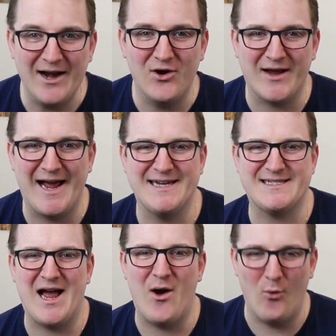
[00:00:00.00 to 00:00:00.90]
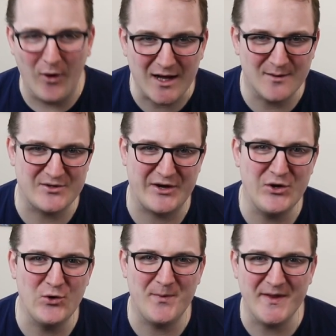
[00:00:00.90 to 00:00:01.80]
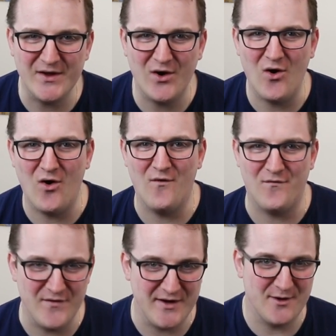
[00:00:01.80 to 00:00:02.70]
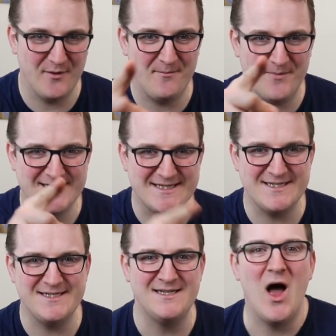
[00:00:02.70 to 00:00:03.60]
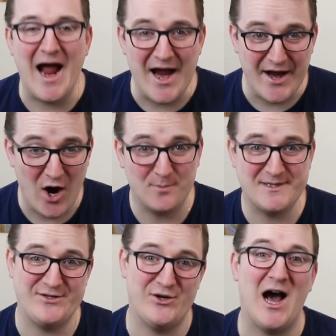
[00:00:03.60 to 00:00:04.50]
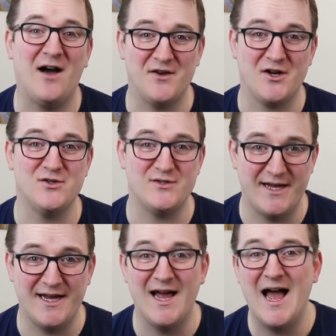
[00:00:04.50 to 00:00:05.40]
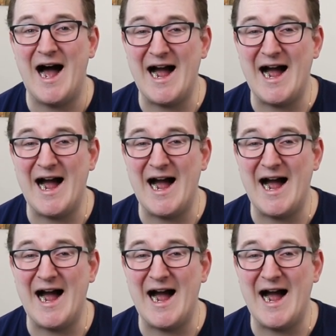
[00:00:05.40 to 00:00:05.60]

Hello guys, and welcome to a new video of New in Britain. I hope that you're having a good day.